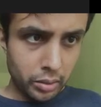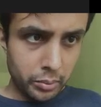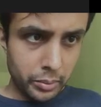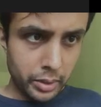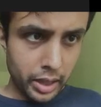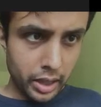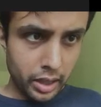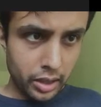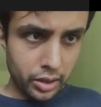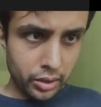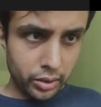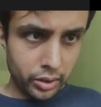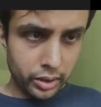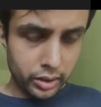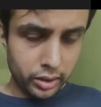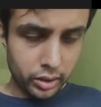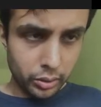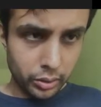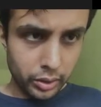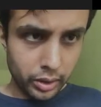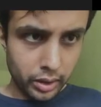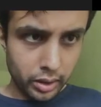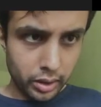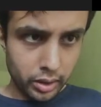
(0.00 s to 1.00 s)
me actually
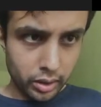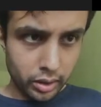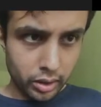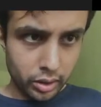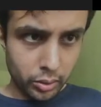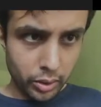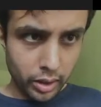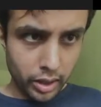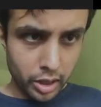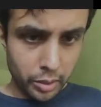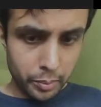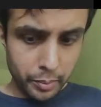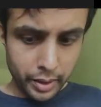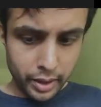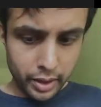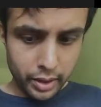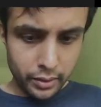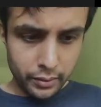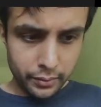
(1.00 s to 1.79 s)
delete this scratch pad.